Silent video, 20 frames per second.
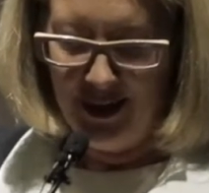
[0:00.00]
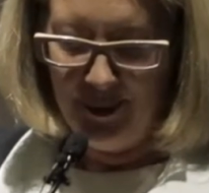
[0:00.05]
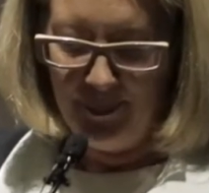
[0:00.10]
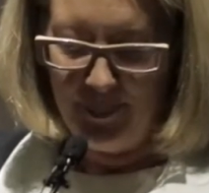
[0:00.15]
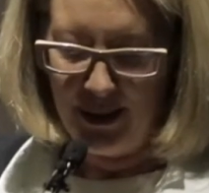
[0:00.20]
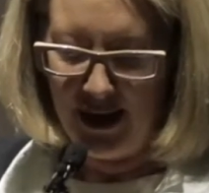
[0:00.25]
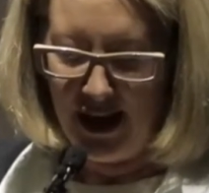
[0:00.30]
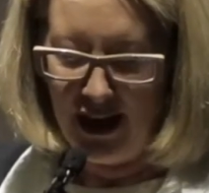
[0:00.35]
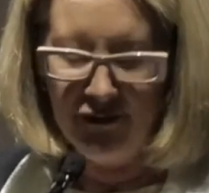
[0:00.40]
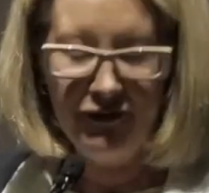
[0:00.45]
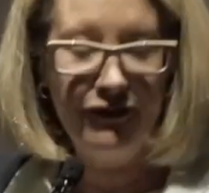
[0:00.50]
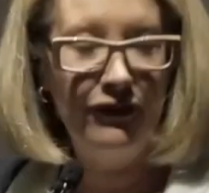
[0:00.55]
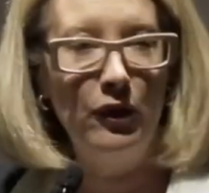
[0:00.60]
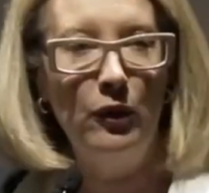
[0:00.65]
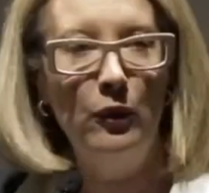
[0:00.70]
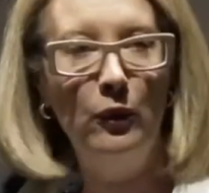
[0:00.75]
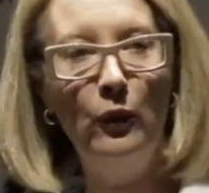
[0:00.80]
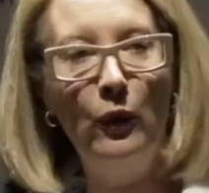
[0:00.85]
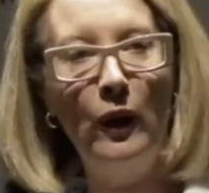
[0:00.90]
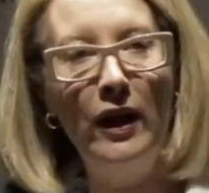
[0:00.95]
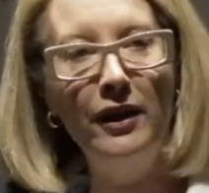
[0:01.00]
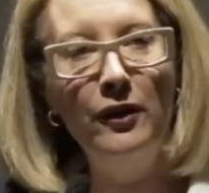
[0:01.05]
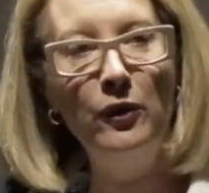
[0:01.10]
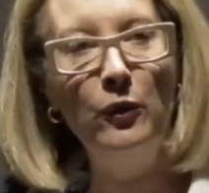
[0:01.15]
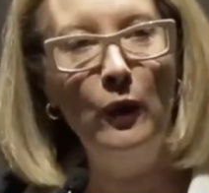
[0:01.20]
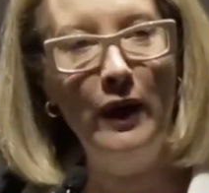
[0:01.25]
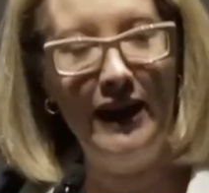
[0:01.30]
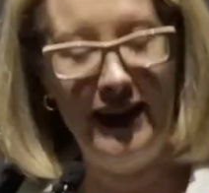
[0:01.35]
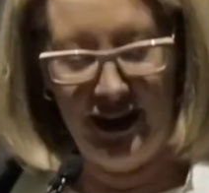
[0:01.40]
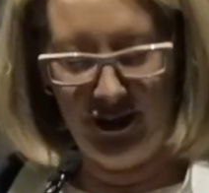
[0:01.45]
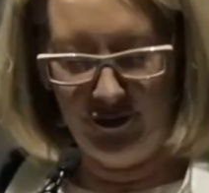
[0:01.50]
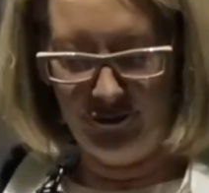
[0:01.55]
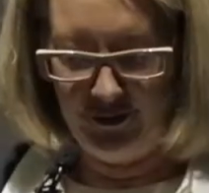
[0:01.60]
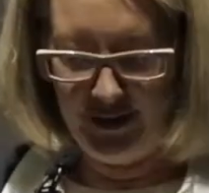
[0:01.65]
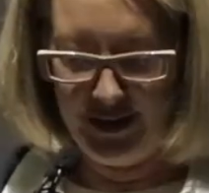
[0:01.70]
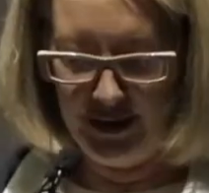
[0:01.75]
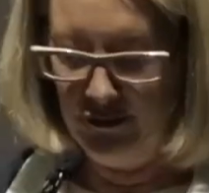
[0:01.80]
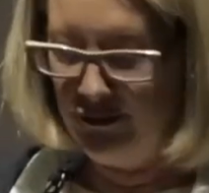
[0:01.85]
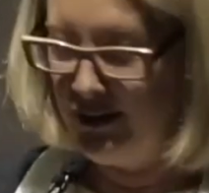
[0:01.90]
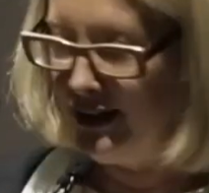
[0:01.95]
But after 1 week of
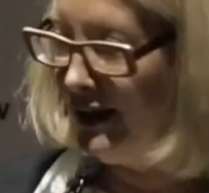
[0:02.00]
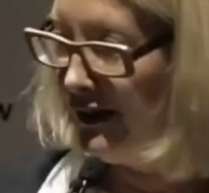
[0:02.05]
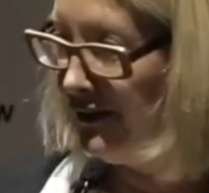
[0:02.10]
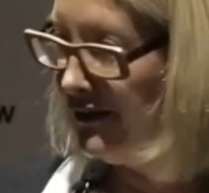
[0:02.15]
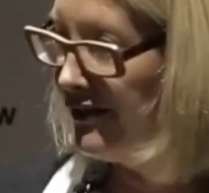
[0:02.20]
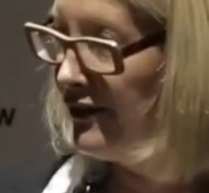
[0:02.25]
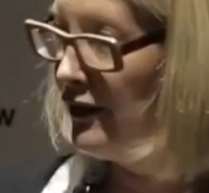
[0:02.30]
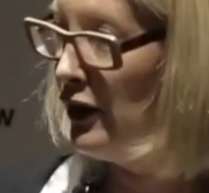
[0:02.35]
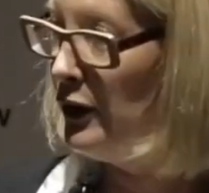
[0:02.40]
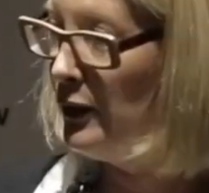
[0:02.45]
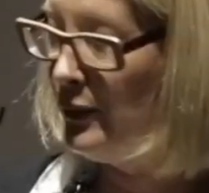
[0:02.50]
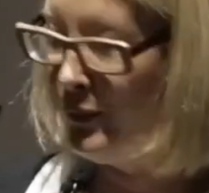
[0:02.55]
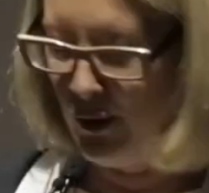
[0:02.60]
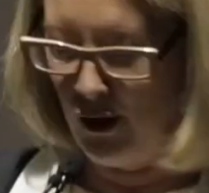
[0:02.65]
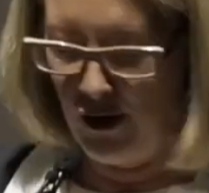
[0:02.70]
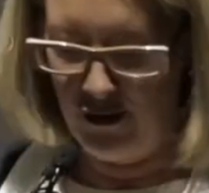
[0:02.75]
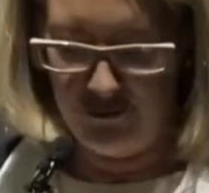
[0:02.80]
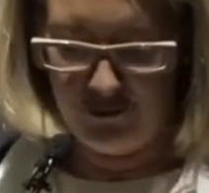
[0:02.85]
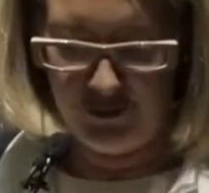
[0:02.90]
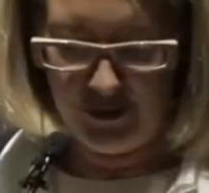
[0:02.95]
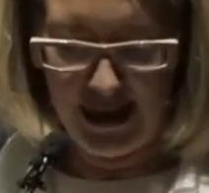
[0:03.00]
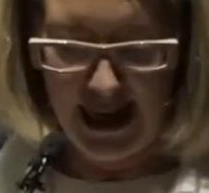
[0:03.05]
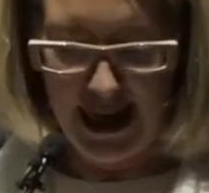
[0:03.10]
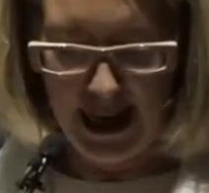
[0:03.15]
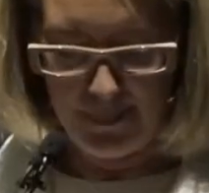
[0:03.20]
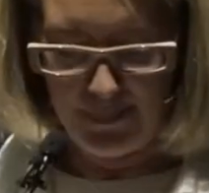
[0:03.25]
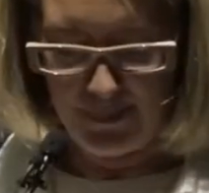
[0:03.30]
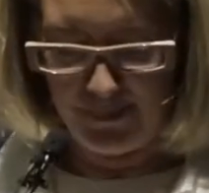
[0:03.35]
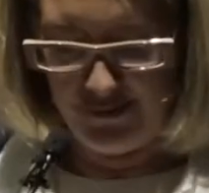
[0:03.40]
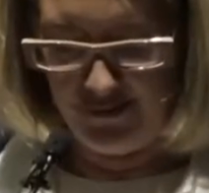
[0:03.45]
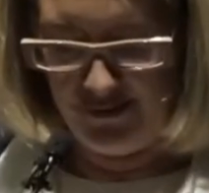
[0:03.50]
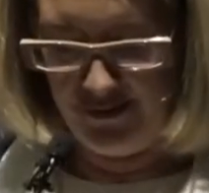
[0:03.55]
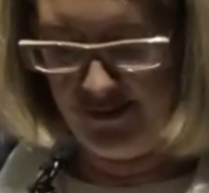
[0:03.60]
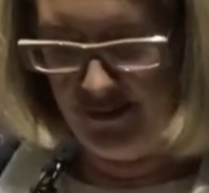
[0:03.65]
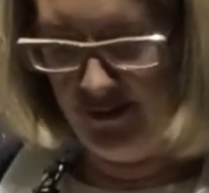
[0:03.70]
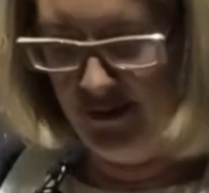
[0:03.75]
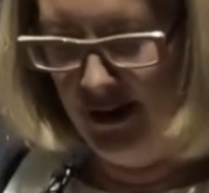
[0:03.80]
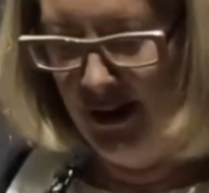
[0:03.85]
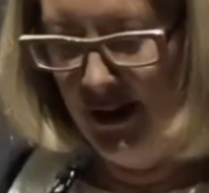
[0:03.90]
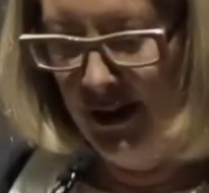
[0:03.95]
hearing, as so often
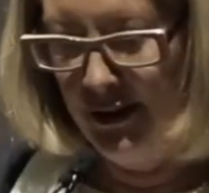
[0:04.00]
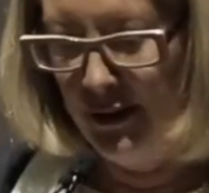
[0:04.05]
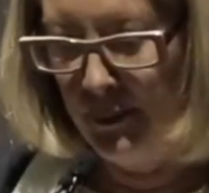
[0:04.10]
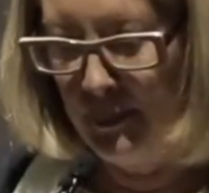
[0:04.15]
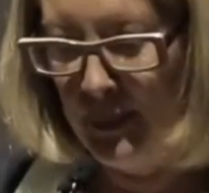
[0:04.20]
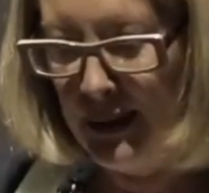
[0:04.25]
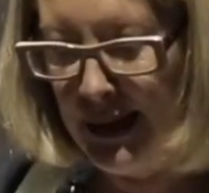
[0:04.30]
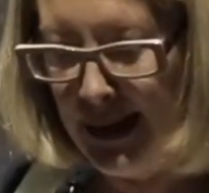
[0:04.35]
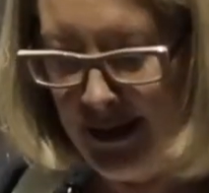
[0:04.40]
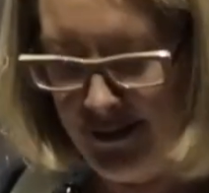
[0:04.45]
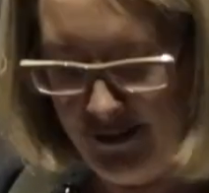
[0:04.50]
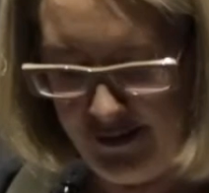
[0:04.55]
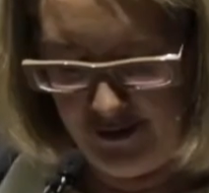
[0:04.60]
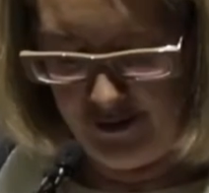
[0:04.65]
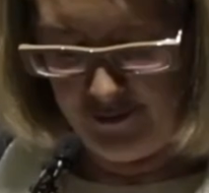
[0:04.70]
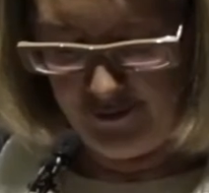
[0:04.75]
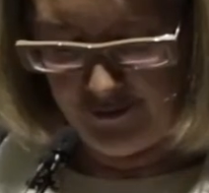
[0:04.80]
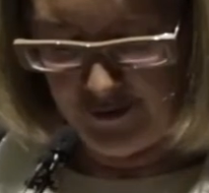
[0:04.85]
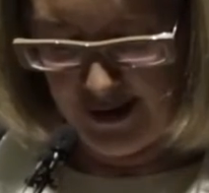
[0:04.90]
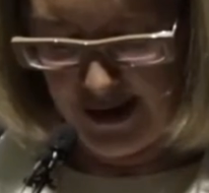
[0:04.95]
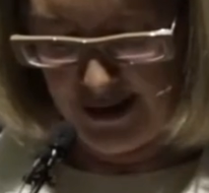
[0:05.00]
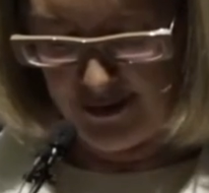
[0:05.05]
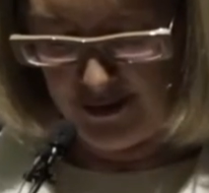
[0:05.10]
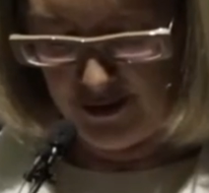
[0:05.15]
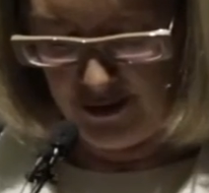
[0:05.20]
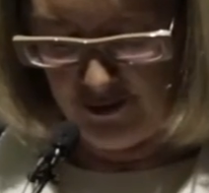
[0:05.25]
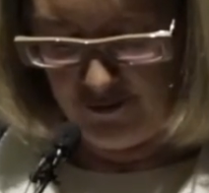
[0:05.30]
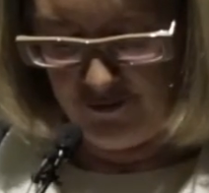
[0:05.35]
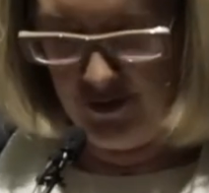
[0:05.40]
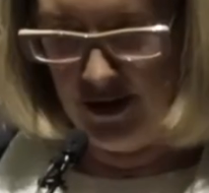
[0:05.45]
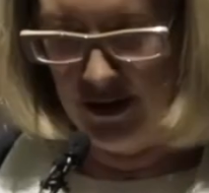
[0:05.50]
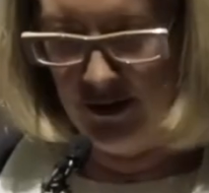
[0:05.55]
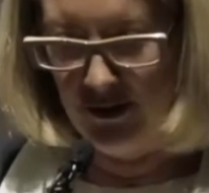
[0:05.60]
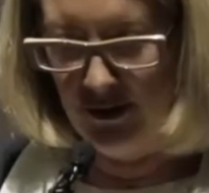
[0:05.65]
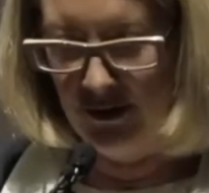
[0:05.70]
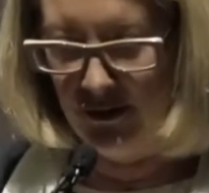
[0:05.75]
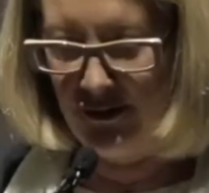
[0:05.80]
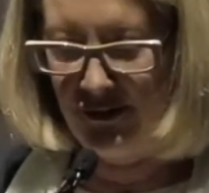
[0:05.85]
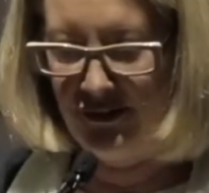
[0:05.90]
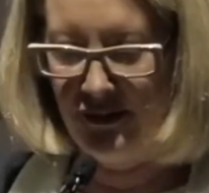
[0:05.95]
happens, the plaintiff and the
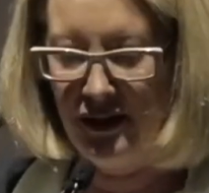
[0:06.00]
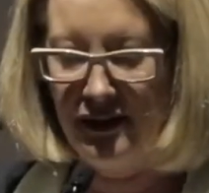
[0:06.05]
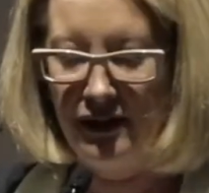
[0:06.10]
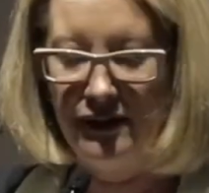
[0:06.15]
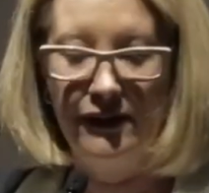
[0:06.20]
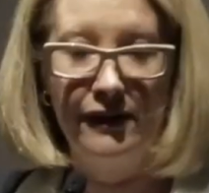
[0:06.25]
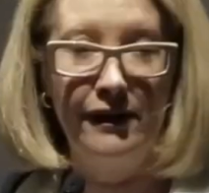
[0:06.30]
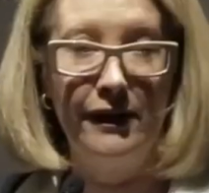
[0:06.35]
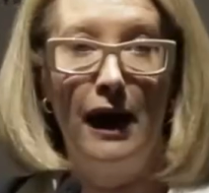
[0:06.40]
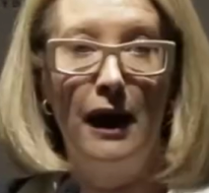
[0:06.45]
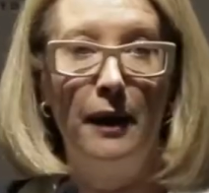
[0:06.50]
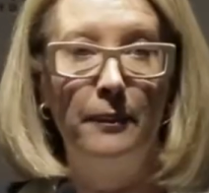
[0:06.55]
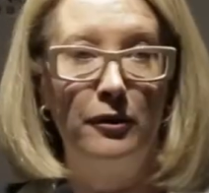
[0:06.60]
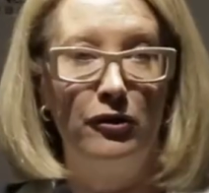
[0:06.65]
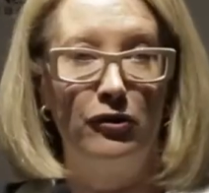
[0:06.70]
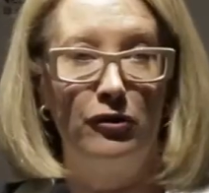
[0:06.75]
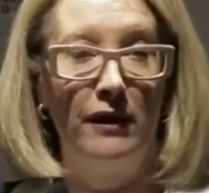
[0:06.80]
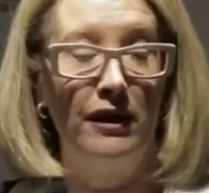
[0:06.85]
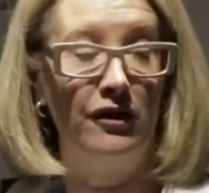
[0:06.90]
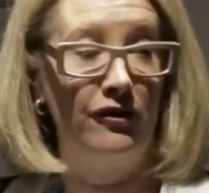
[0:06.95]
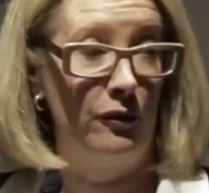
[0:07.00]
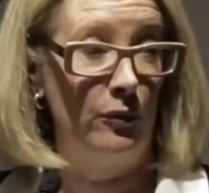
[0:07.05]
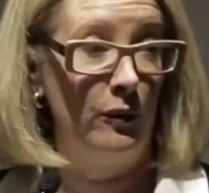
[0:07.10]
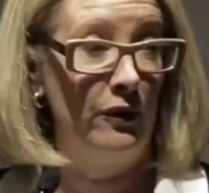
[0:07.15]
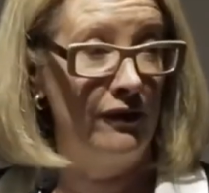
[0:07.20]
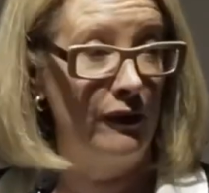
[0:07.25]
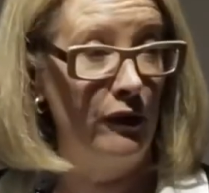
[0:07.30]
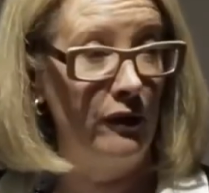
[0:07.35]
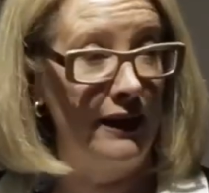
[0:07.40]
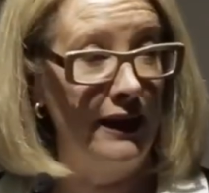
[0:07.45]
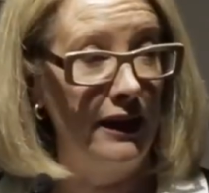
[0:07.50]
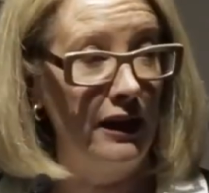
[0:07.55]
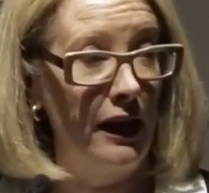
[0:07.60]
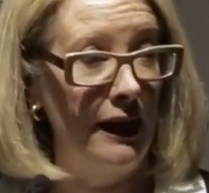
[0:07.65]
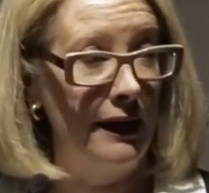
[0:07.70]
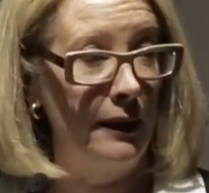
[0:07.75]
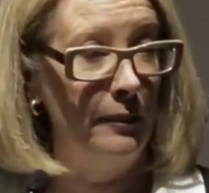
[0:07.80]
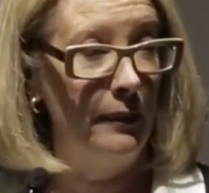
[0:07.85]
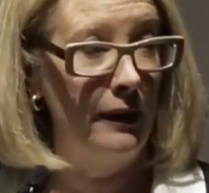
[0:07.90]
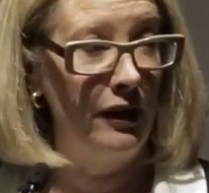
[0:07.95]
defendant decided that arbitration was looking
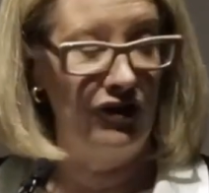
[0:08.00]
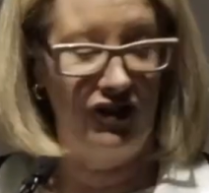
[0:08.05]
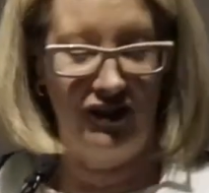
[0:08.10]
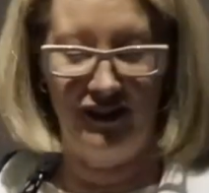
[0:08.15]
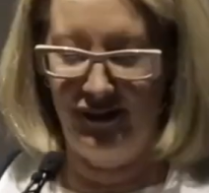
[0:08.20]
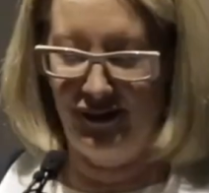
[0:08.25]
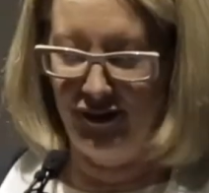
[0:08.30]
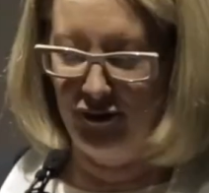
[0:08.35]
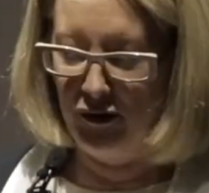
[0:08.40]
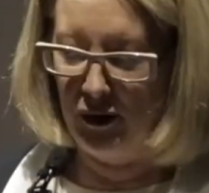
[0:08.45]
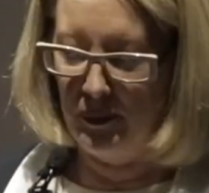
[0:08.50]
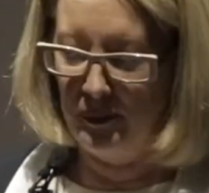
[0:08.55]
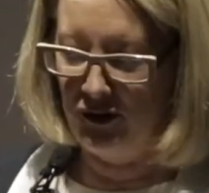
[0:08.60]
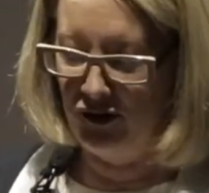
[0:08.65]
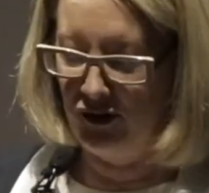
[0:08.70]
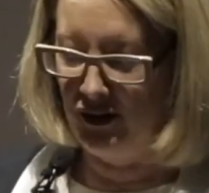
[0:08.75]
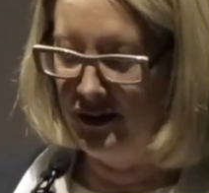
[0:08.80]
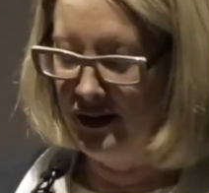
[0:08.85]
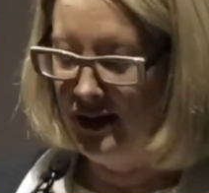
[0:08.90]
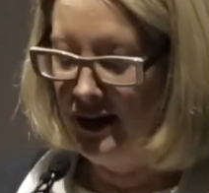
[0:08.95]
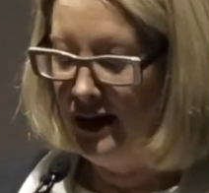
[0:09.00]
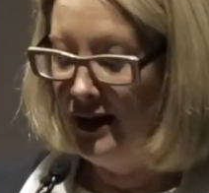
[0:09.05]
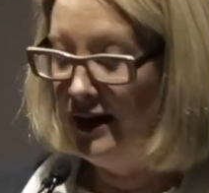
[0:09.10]
like a much easier option,